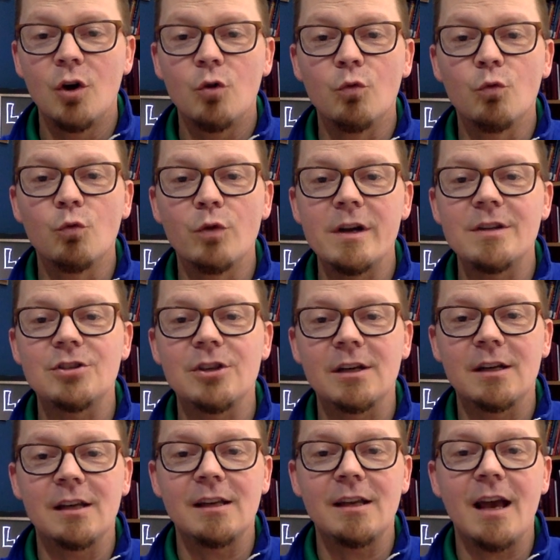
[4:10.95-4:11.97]
reach and
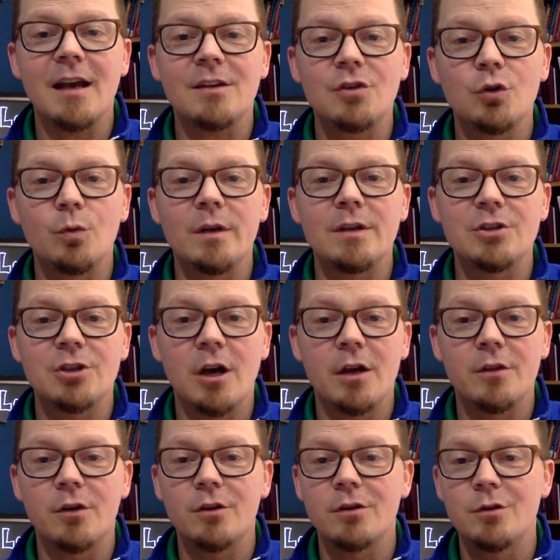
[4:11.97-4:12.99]
connect to each
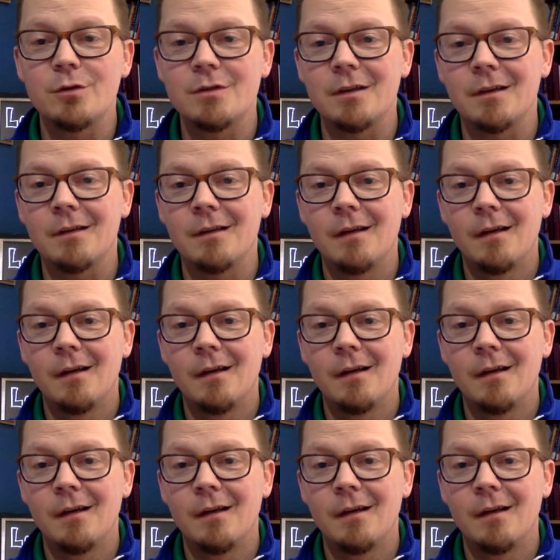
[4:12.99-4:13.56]
other using,